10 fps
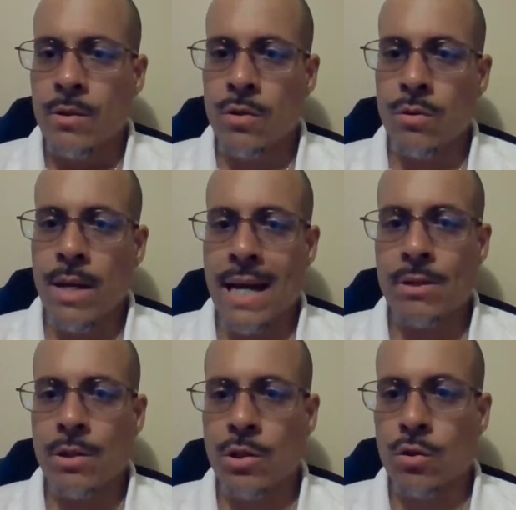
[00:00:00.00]
So you
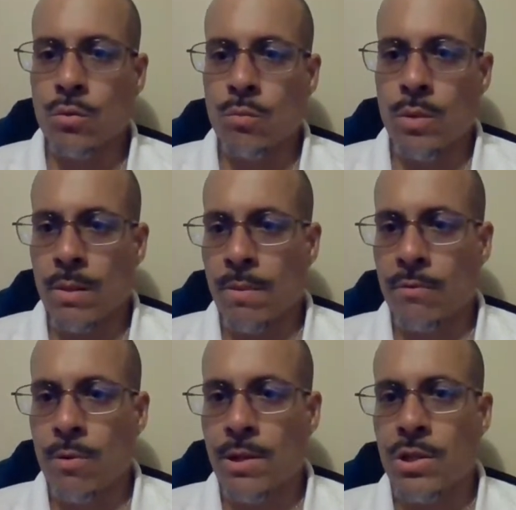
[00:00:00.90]
had to assume what
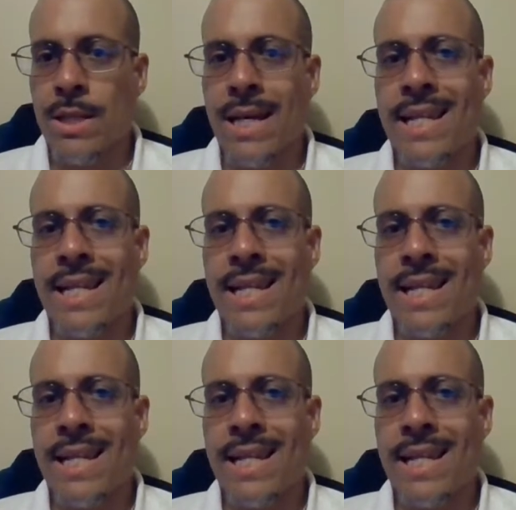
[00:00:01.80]
above question,